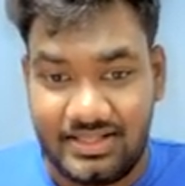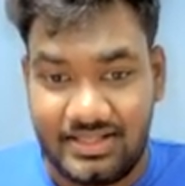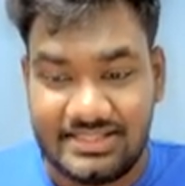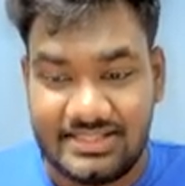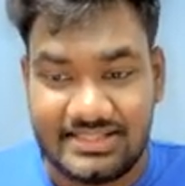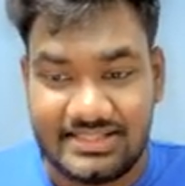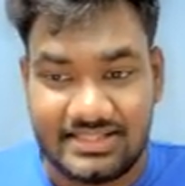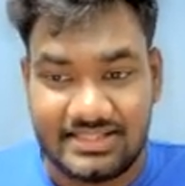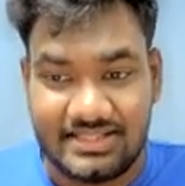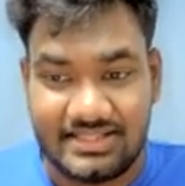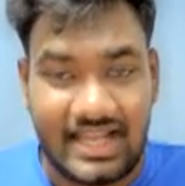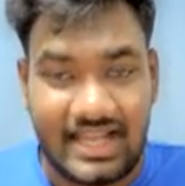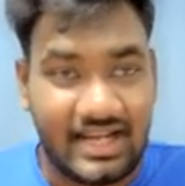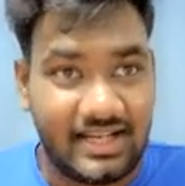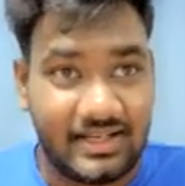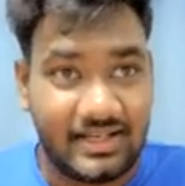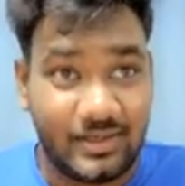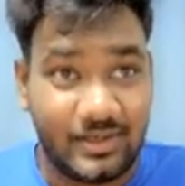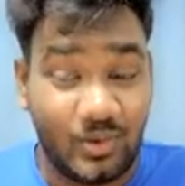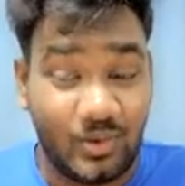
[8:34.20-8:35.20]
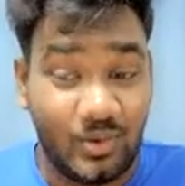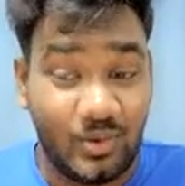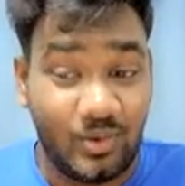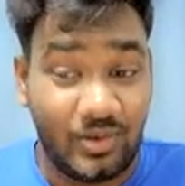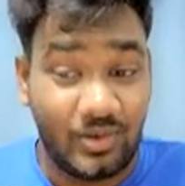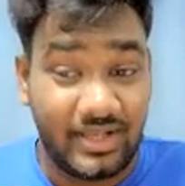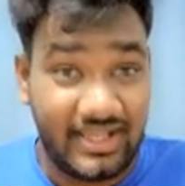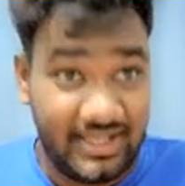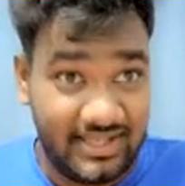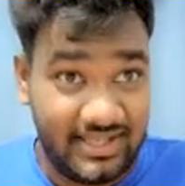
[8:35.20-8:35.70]
Is that
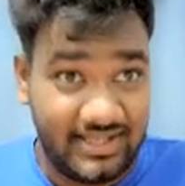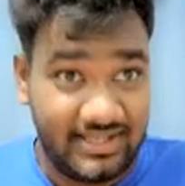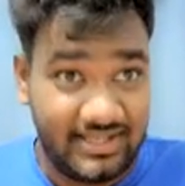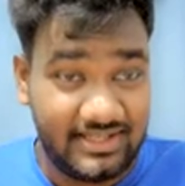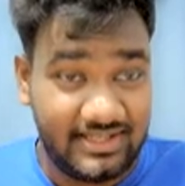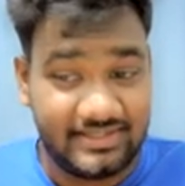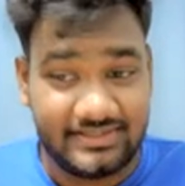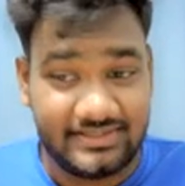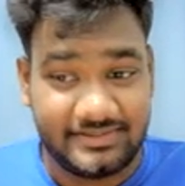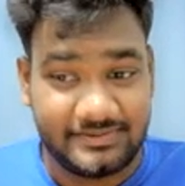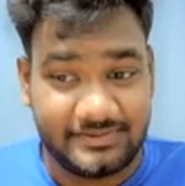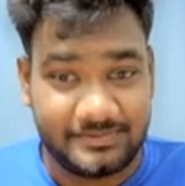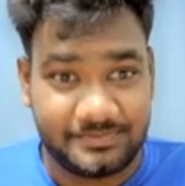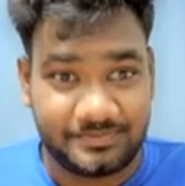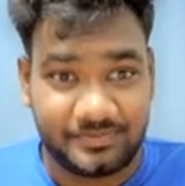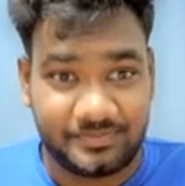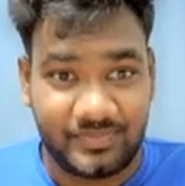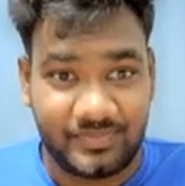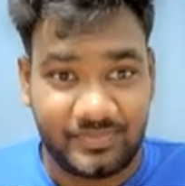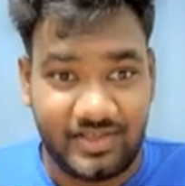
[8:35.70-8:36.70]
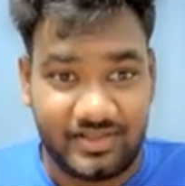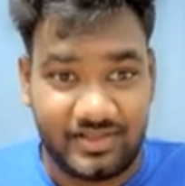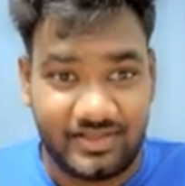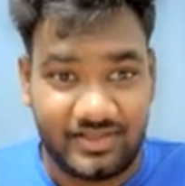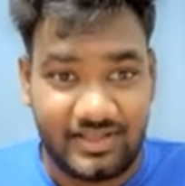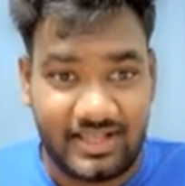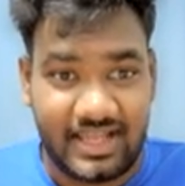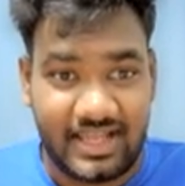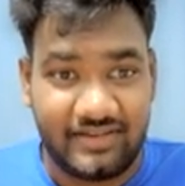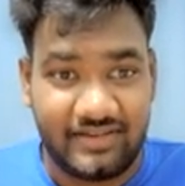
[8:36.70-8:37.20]
okay?
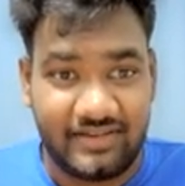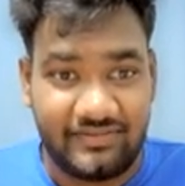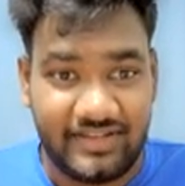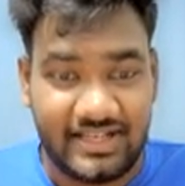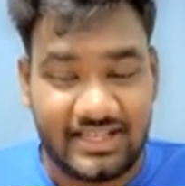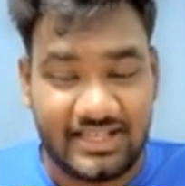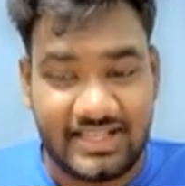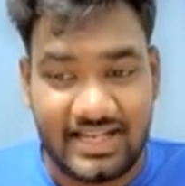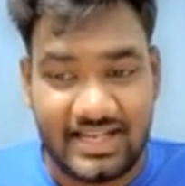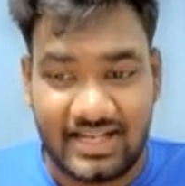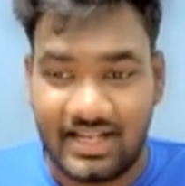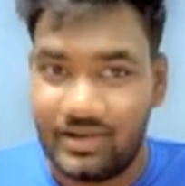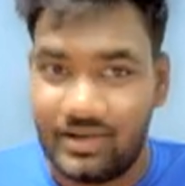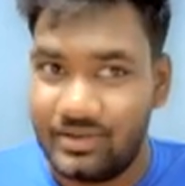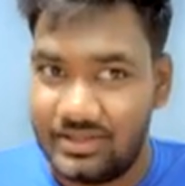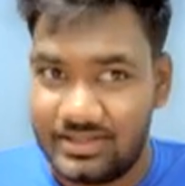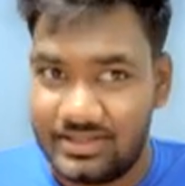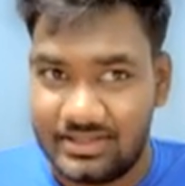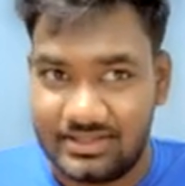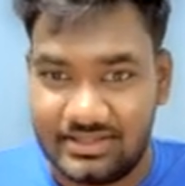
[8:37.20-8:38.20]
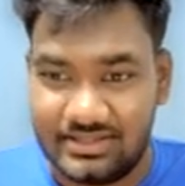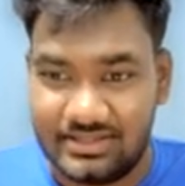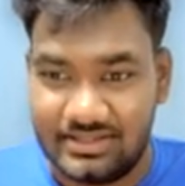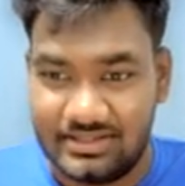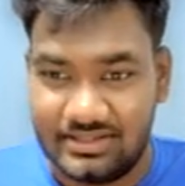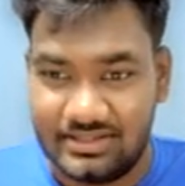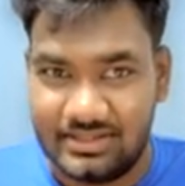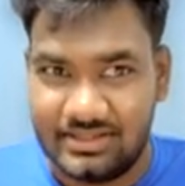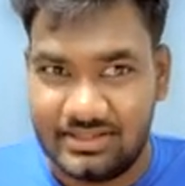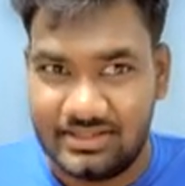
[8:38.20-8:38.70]
Can figure that out.
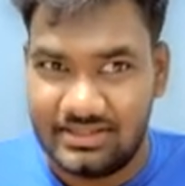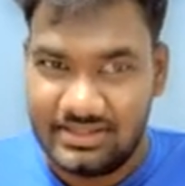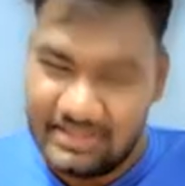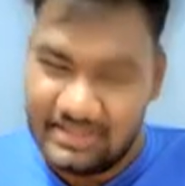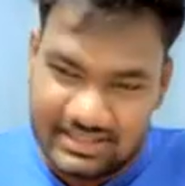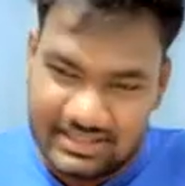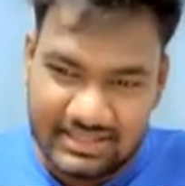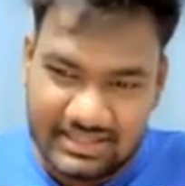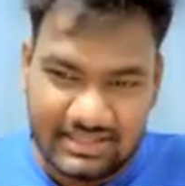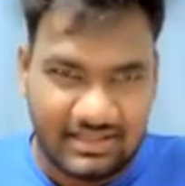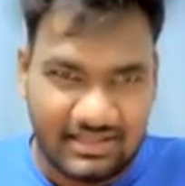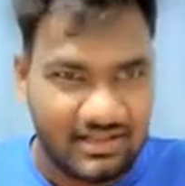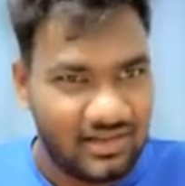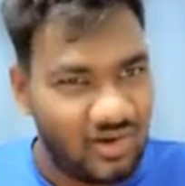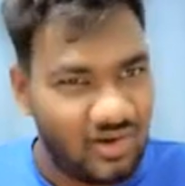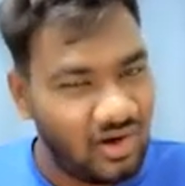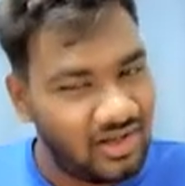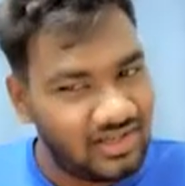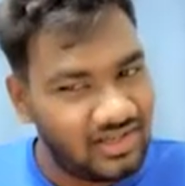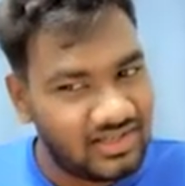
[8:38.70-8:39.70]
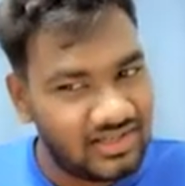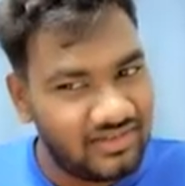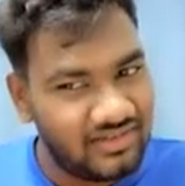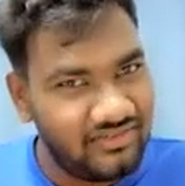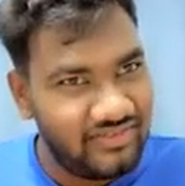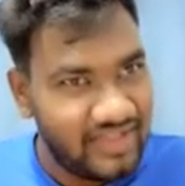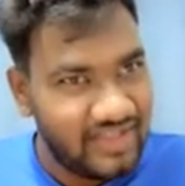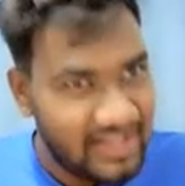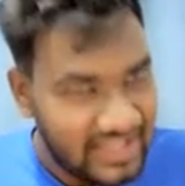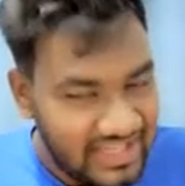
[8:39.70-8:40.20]
Not
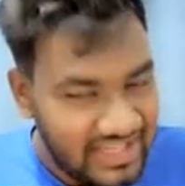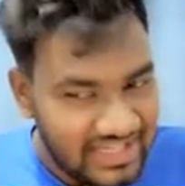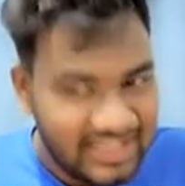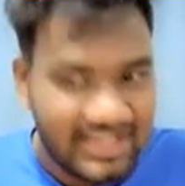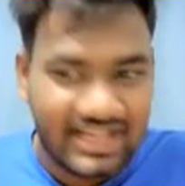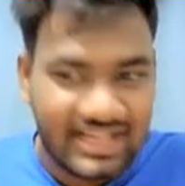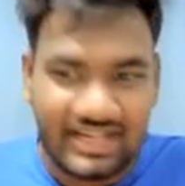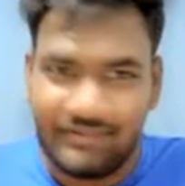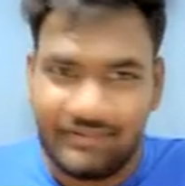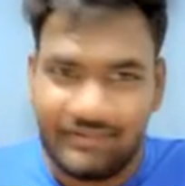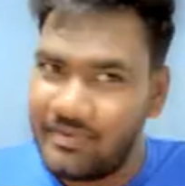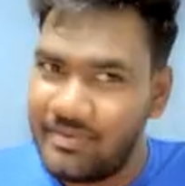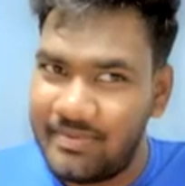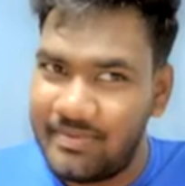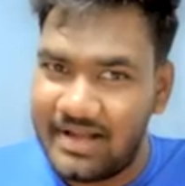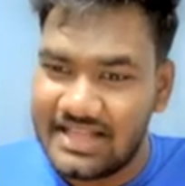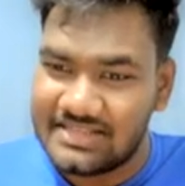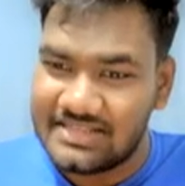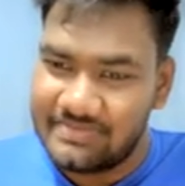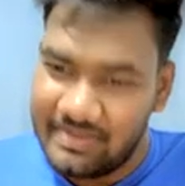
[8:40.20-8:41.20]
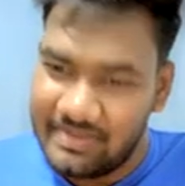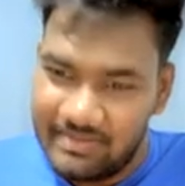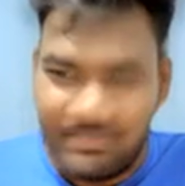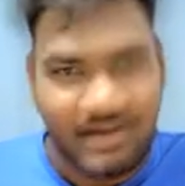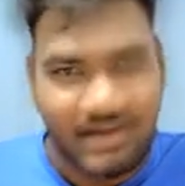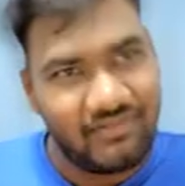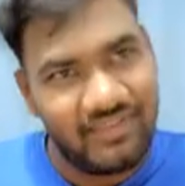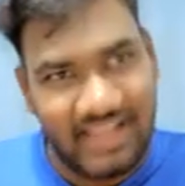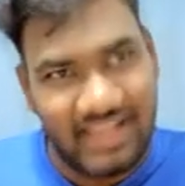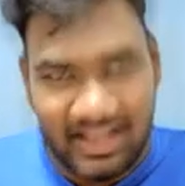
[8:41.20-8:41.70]
very directly from a past paper,
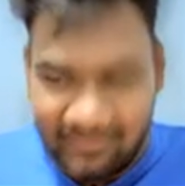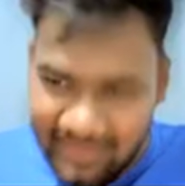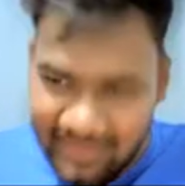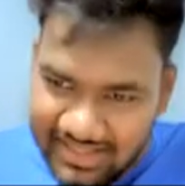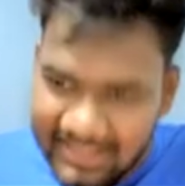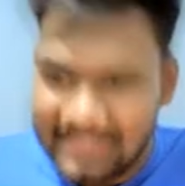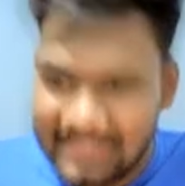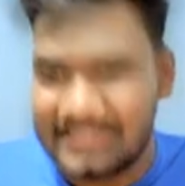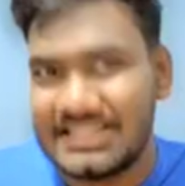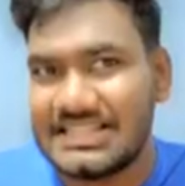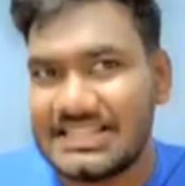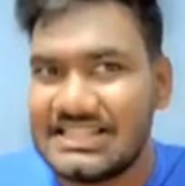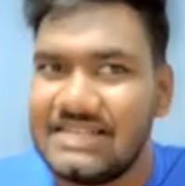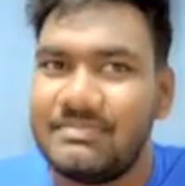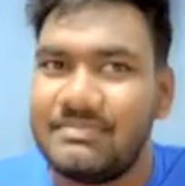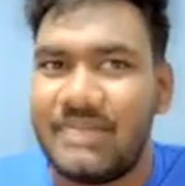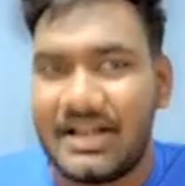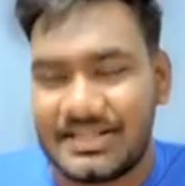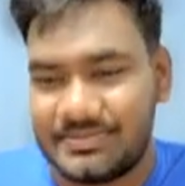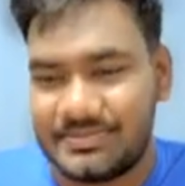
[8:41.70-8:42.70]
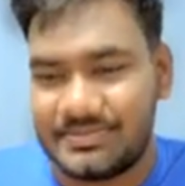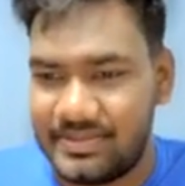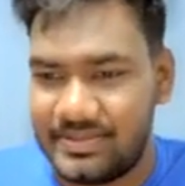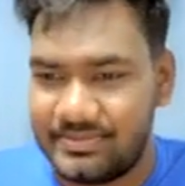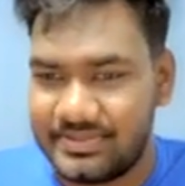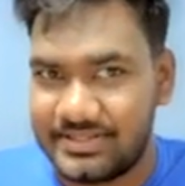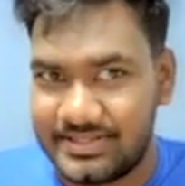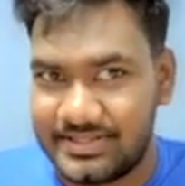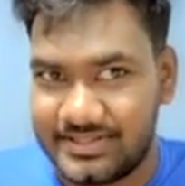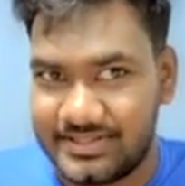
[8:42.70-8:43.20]
but we have learned this in past paper.